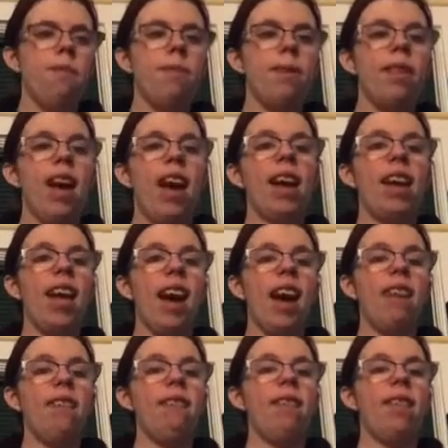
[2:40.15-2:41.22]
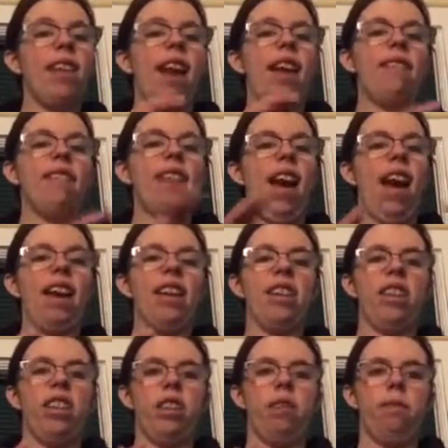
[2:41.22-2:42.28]
But Zac, yeah, but Zac was at
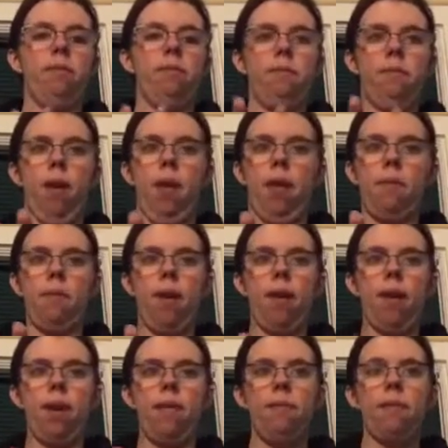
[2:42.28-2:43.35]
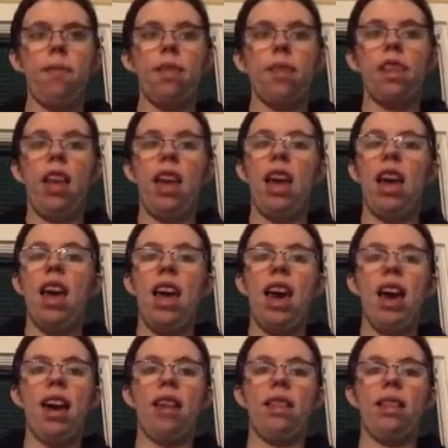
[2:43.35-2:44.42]
Ashley's birthday party,
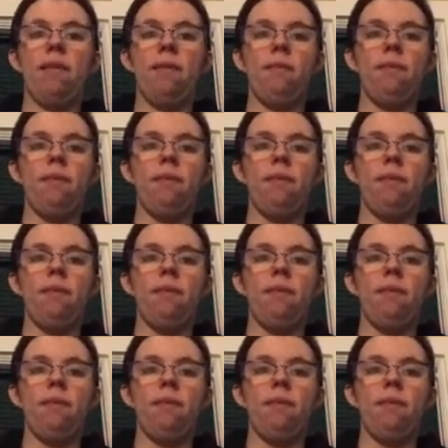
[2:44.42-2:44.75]
and